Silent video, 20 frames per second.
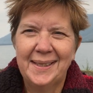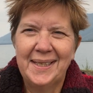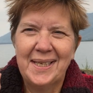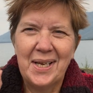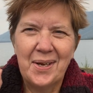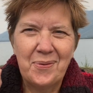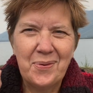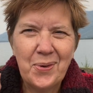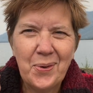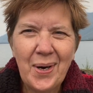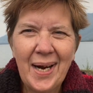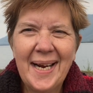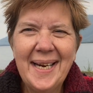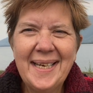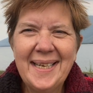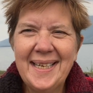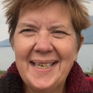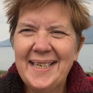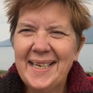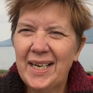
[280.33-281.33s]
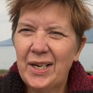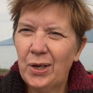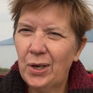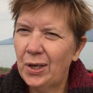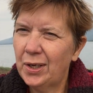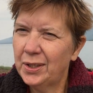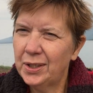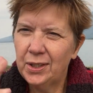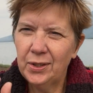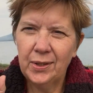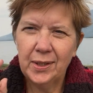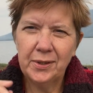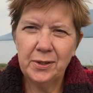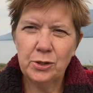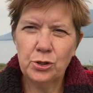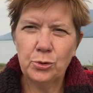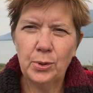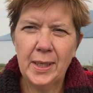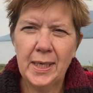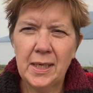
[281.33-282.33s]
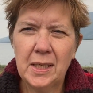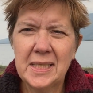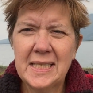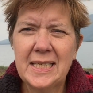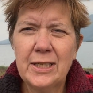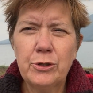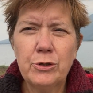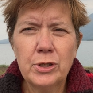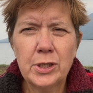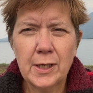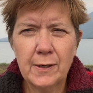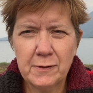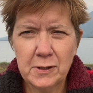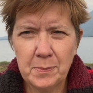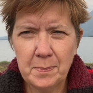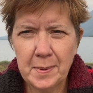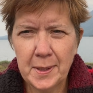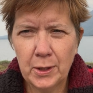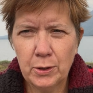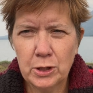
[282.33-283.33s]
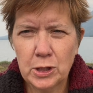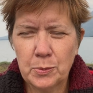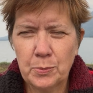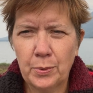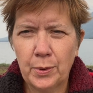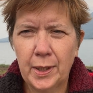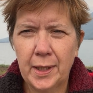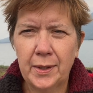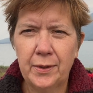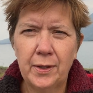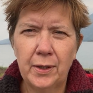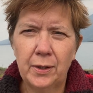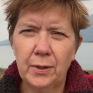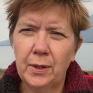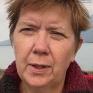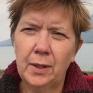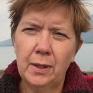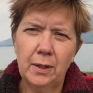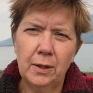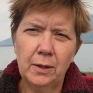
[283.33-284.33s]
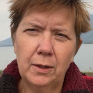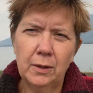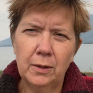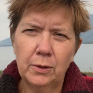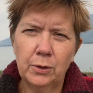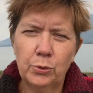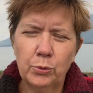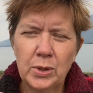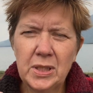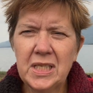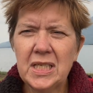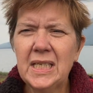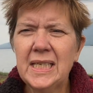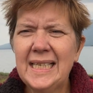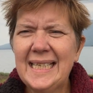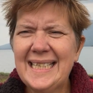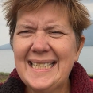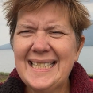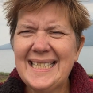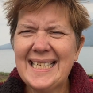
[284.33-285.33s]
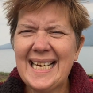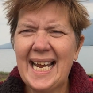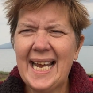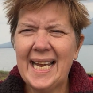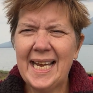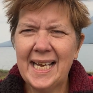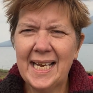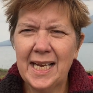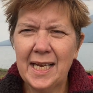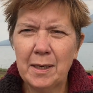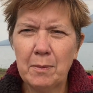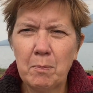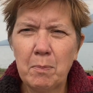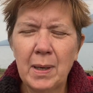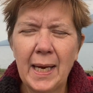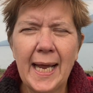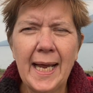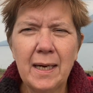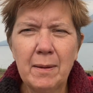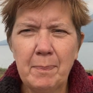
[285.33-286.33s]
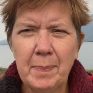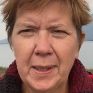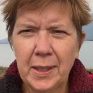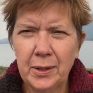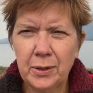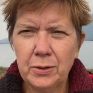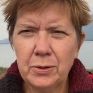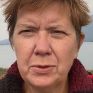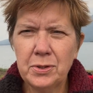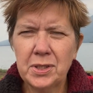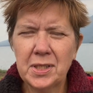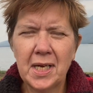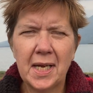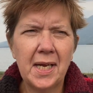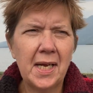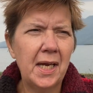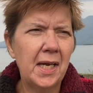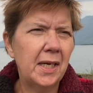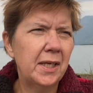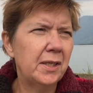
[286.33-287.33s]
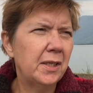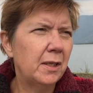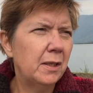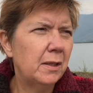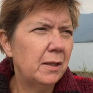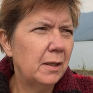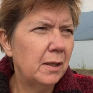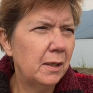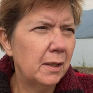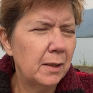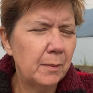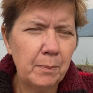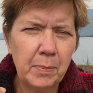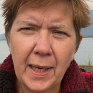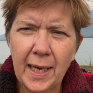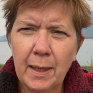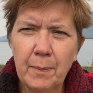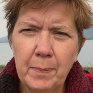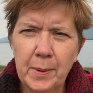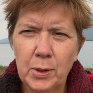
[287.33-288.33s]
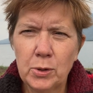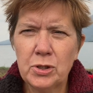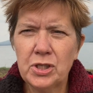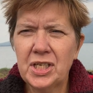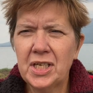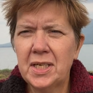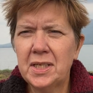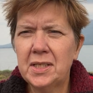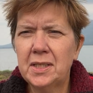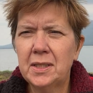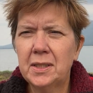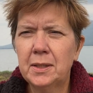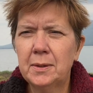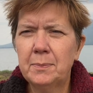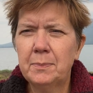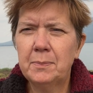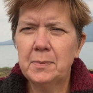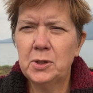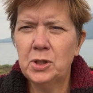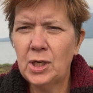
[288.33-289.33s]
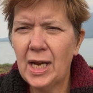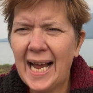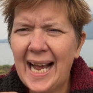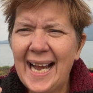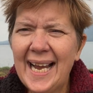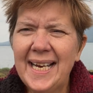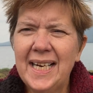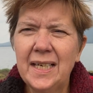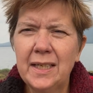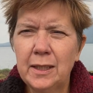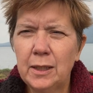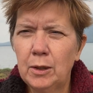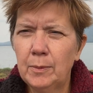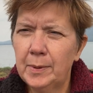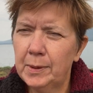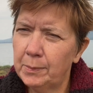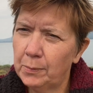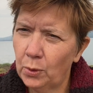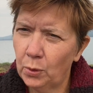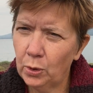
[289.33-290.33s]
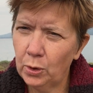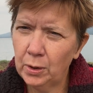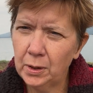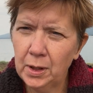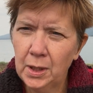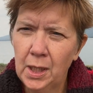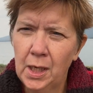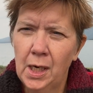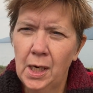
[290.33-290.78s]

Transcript: if you're hiking at all, you go on the trails, get yourself some bear spray. There are grizzlies and black bears, and the black bears tend to hide a little bit more.